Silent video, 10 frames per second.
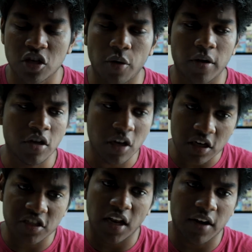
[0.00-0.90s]
So
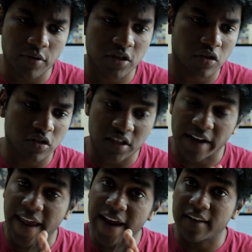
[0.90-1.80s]
you need to select
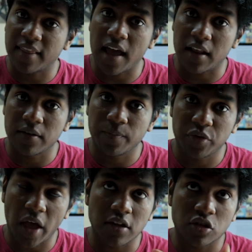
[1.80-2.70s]
resources that cater
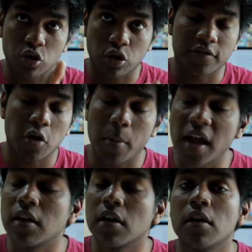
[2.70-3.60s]
that sort of
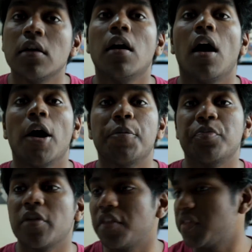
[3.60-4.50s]
domain.
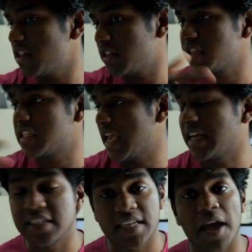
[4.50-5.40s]
And then there's
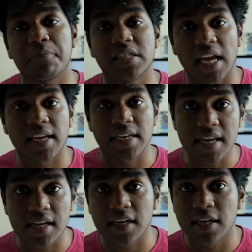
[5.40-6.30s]
the exam
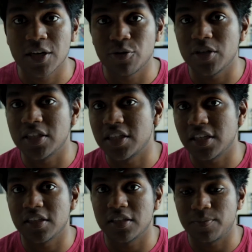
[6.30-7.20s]
technique,
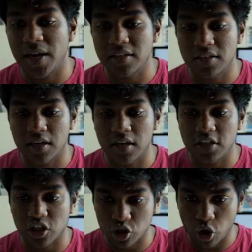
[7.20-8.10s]
which is
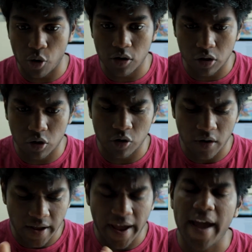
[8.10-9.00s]
basically just going
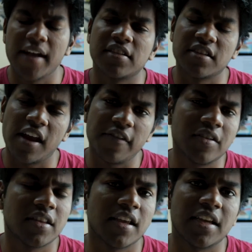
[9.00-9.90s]
through, answering
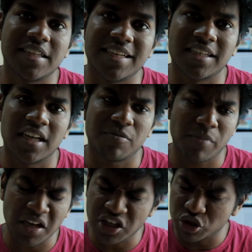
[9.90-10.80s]
everything in
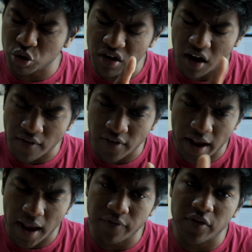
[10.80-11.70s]
detail, making sure you
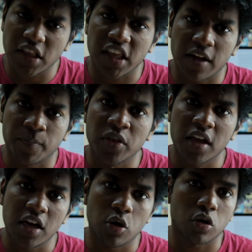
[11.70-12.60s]
cover
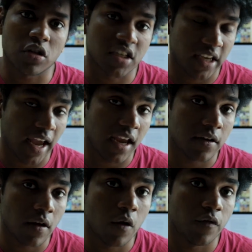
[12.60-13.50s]
everything in order to
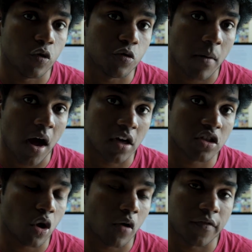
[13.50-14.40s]
gain full
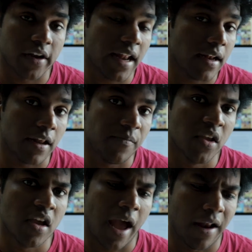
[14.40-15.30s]
marks
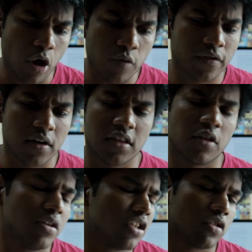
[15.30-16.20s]
confidently. And
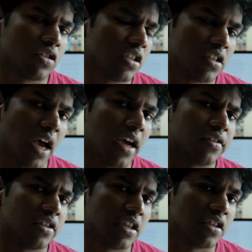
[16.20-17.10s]
hopefully the resources
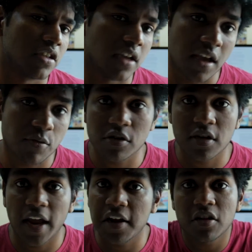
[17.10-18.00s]
I suggest today
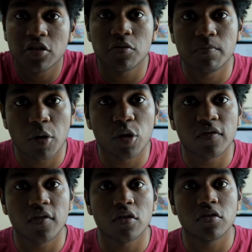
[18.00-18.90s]
will cater to
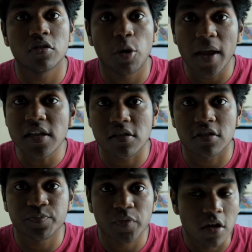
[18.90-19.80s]
both of those
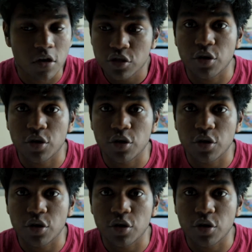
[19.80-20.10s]
domains.